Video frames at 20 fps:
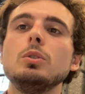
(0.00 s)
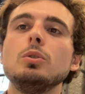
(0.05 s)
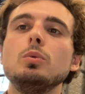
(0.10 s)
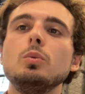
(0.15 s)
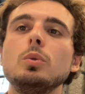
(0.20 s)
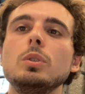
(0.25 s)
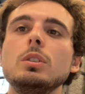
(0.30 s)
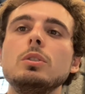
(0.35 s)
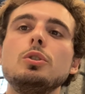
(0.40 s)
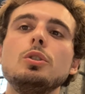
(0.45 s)

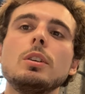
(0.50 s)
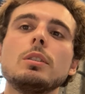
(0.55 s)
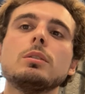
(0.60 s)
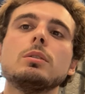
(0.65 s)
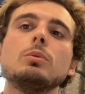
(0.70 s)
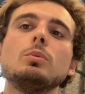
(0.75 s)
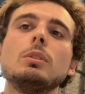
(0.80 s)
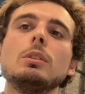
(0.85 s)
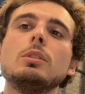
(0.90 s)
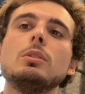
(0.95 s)
with just
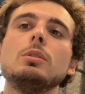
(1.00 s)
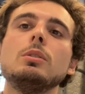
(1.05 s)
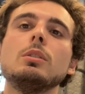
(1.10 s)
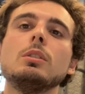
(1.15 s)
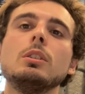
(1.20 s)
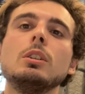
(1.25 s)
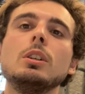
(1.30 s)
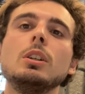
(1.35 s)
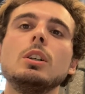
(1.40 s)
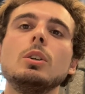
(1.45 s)
one core
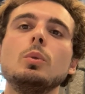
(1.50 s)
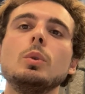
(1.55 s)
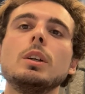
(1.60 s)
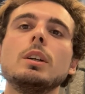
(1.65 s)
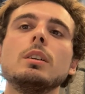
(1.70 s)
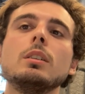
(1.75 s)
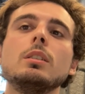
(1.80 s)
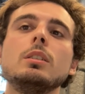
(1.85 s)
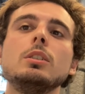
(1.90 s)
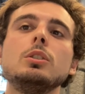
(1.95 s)
we
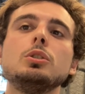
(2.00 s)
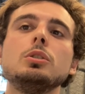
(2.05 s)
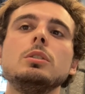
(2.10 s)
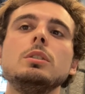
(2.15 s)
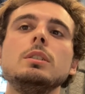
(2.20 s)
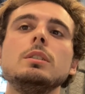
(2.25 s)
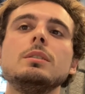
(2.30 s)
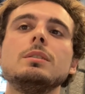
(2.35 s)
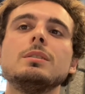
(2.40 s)
can reach the